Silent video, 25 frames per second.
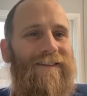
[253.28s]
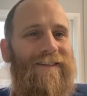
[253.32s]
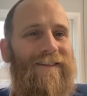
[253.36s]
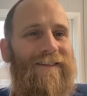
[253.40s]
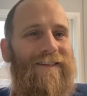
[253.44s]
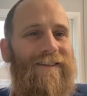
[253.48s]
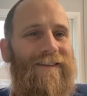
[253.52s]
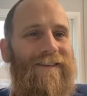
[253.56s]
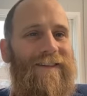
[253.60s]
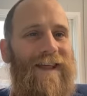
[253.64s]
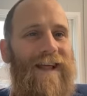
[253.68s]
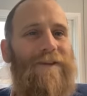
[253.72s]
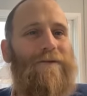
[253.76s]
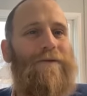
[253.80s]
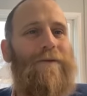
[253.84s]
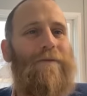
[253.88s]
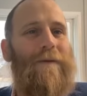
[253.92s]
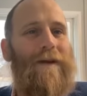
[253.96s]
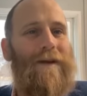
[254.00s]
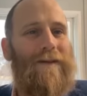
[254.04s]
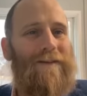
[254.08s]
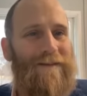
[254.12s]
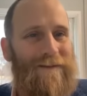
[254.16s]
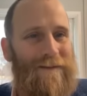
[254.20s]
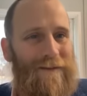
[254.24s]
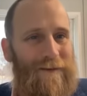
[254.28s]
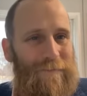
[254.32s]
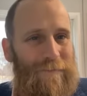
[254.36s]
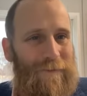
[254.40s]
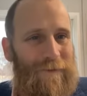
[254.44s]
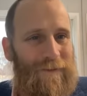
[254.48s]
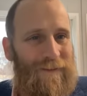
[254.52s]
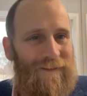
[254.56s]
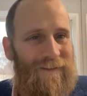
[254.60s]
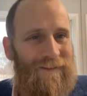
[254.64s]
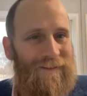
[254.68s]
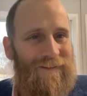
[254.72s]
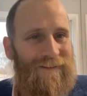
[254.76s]
That's what makes us
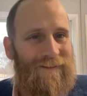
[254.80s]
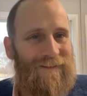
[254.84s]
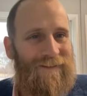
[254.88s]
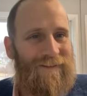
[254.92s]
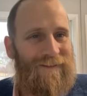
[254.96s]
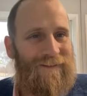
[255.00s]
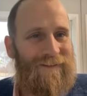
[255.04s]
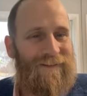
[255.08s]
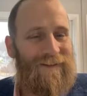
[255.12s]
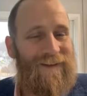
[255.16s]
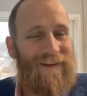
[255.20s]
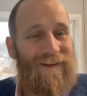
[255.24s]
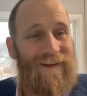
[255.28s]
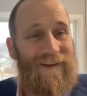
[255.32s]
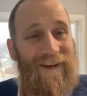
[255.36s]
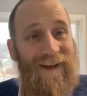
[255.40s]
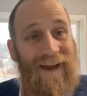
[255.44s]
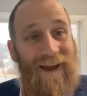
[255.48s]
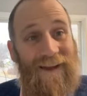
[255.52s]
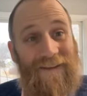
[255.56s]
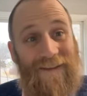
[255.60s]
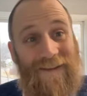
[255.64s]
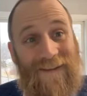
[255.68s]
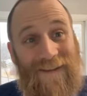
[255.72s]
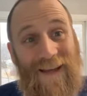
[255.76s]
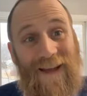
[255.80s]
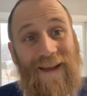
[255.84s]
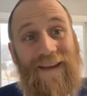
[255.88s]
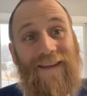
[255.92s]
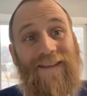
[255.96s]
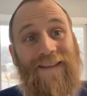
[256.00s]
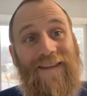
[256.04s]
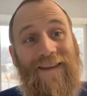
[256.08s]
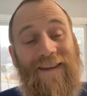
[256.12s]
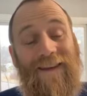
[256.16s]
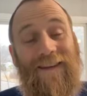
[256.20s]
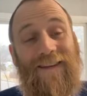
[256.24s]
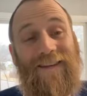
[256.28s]
complete. And the second
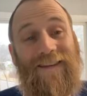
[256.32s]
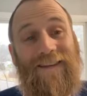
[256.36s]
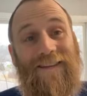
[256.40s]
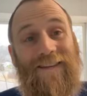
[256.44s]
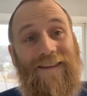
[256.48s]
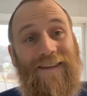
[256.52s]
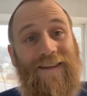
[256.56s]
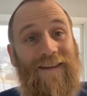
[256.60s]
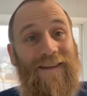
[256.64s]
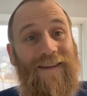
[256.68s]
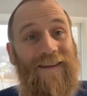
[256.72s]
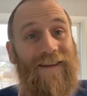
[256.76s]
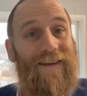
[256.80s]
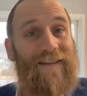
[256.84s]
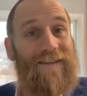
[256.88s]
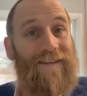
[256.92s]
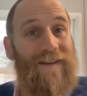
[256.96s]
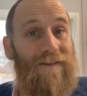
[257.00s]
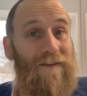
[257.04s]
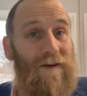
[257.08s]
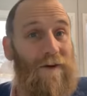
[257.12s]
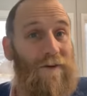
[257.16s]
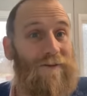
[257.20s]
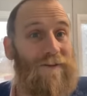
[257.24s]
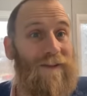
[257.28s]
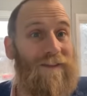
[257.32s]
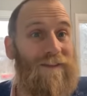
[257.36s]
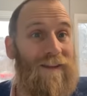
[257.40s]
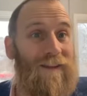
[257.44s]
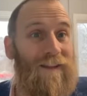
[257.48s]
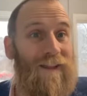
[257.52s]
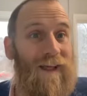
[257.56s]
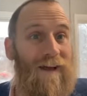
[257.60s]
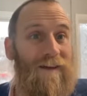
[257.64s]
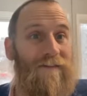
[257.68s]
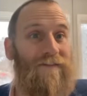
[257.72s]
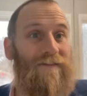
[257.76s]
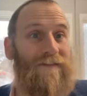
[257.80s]
thing is, to those on the
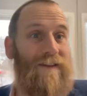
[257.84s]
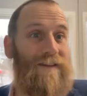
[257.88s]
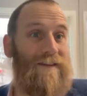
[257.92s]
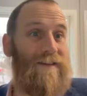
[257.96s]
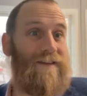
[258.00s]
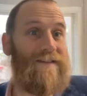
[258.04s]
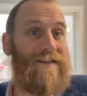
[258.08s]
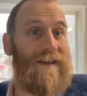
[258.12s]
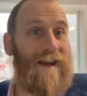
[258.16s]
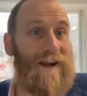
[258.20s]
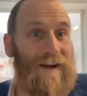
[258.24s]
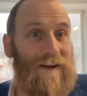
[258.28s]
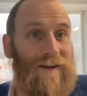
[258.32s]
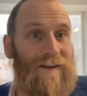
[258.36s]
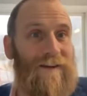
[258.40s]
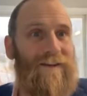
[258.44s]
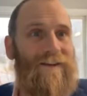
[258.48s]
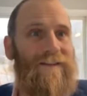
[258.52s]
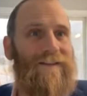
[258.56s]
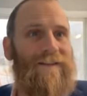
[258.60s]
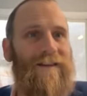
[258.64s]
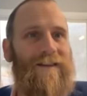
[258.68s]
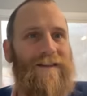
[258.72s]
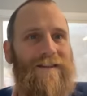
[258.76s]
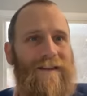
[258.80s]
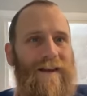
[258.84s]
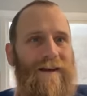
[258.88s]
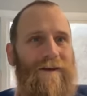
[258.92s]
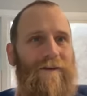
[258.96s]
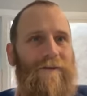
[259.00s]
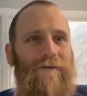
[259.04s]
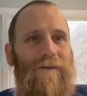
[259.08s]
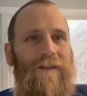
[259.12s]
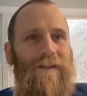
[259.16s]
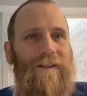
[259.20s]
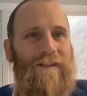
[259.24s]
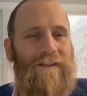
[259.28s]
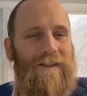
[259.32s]
left and the secular, and they say, who
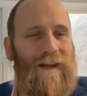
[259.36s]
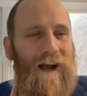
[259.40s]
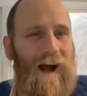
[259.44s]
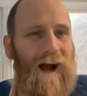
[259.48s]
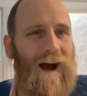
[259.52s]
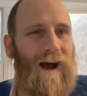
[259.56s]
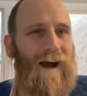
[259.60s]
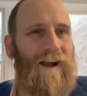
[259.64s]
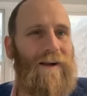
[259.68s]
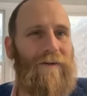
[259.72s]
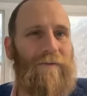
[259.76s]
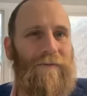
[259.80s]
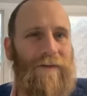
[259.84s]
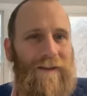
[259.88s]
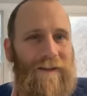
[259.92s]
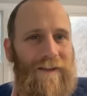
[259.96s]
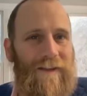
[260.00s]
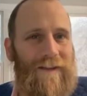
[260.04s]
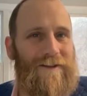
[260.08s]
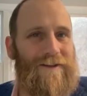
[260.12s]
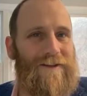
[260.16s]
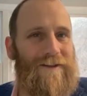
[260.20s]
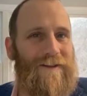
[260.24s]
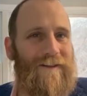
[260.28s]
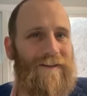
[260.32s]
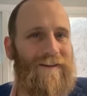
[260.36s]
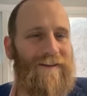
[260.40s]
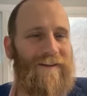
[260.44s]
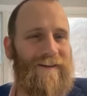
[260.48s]
needs God and religion?